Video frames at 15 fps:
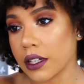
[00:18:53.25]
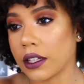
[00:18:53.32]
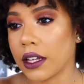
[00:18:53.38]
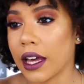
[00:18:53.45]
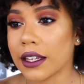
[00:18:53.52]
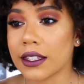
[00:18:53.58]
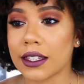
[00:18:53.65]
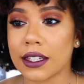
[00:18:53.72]

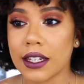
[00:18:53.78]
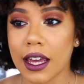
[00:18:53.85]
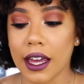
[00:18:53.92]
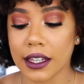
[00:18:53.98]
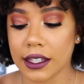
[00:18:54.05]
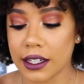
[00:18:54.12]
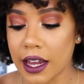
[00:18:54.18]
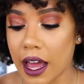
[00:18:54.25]
Let's
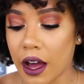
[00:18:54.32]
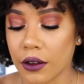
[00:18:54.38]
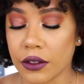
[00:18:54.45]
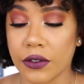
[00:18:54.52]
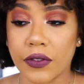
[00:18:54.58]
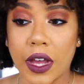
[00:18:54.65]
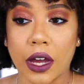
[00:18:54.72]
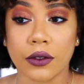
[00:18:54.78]
test
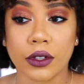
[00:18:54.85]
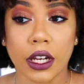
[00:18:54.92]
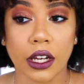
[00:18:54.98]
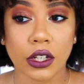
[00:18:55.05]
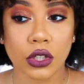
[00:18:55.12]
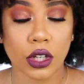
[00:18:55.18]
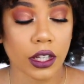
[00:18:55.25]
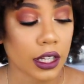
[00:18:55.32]
out the
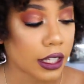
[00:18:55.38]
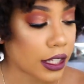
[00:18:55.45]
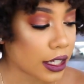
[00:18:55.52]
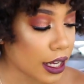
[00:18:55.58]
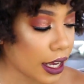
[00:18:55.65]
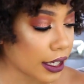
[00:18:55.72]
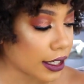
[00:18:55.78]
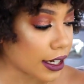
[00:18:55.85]
foundation, let's
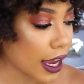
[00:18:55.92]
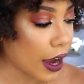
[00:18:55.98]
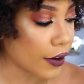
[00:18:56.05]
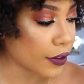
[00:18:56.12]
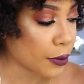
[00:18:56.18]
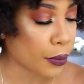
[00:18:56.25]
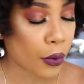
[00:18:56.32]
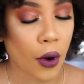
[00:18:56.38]
test
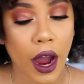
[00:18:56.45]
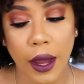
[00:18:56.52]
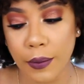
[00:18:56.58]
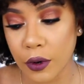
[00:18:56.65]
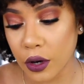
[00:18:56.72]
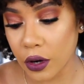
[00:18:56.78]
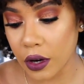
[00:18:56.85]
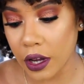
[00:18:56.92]
out the
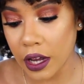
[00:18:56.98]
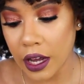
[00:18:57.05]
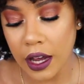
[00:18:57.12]
primer.